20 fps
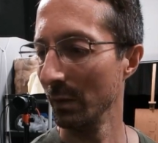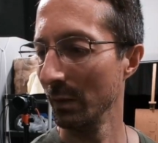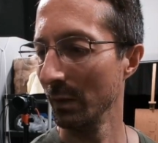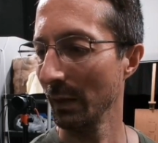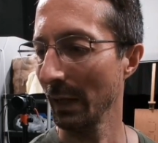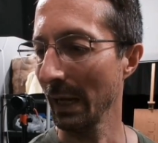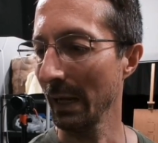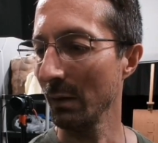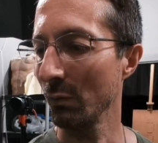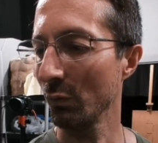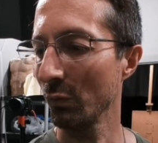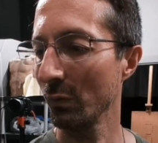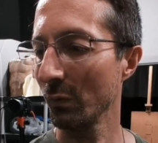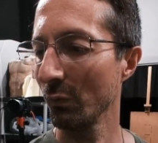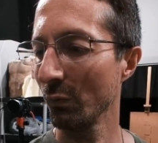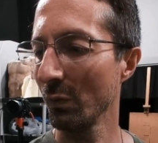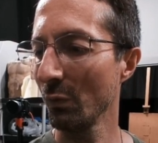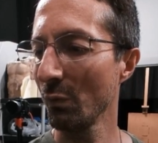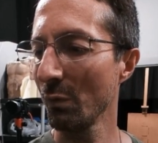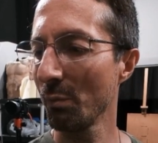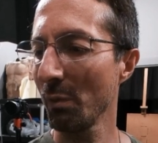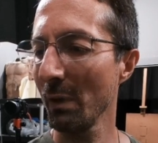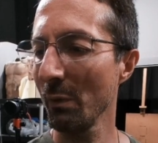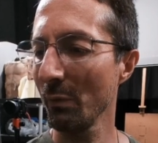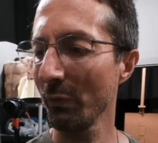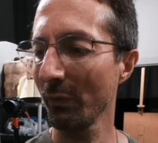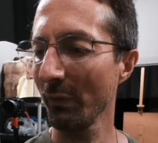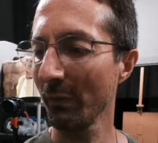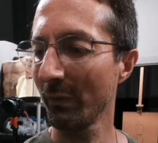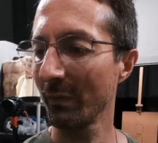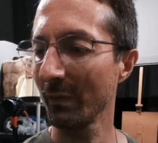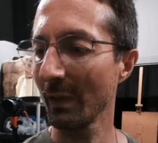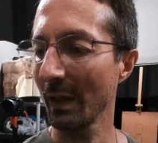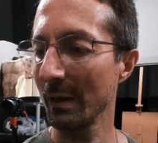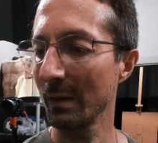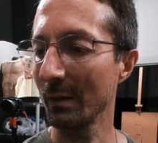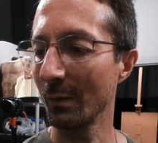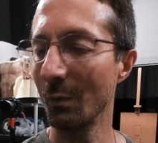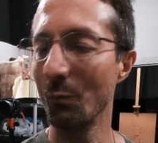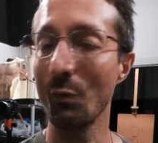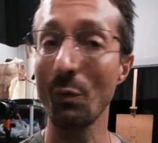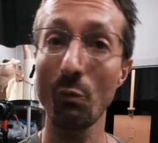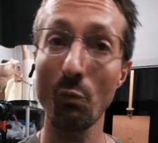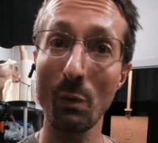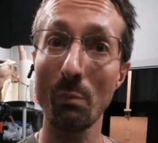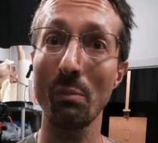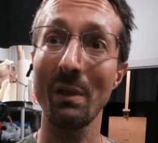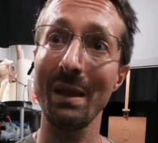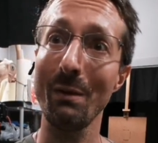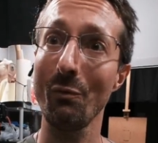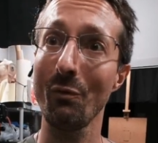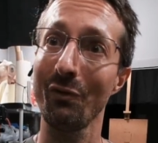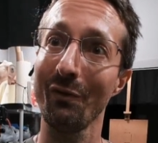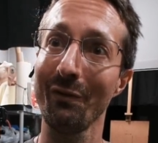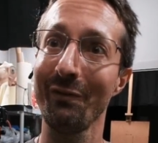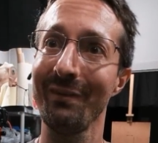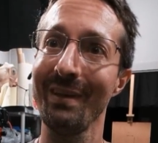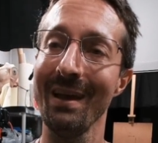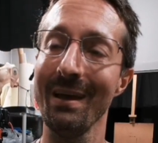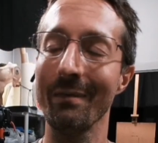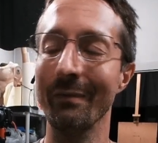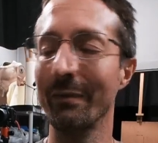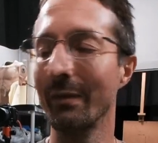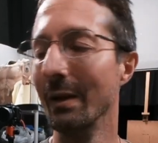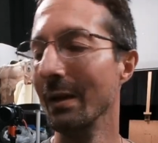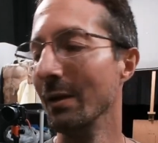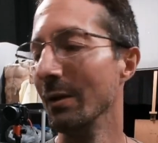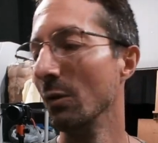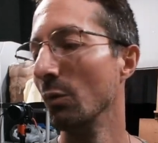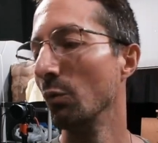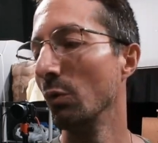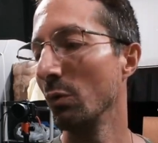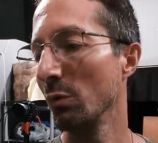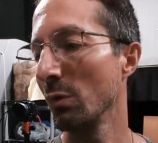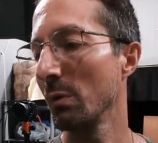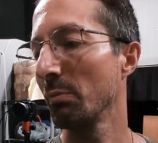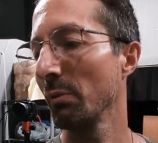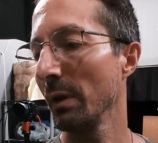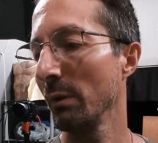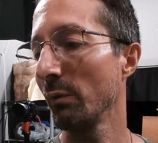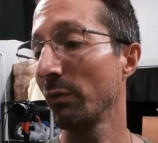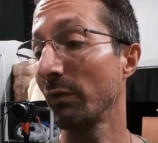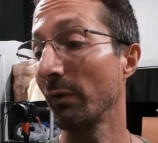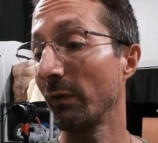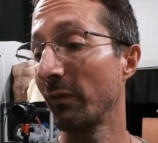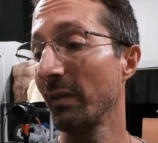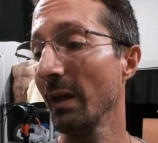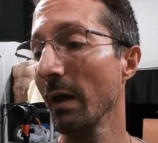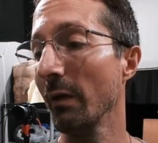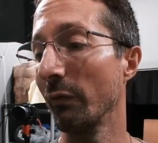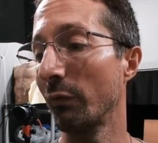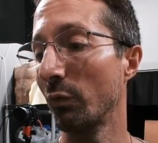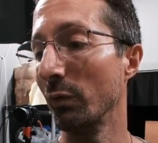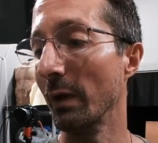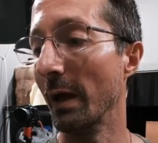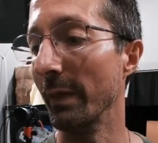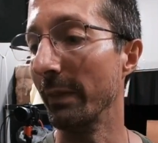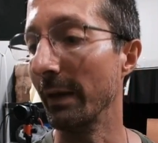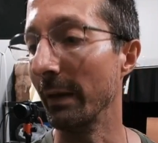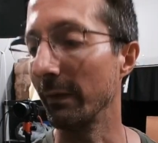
And when we play with when we play with ourselves, we're not that